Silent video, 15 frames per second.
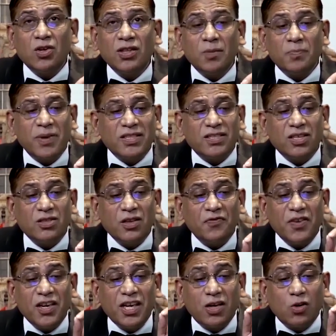on the basis
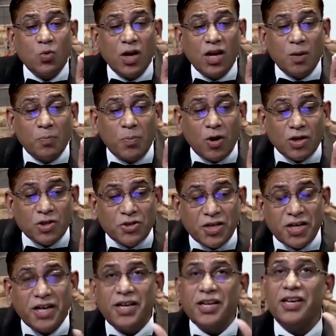of equal
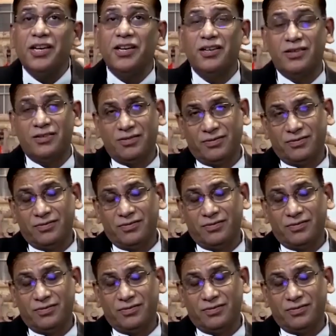opportunity.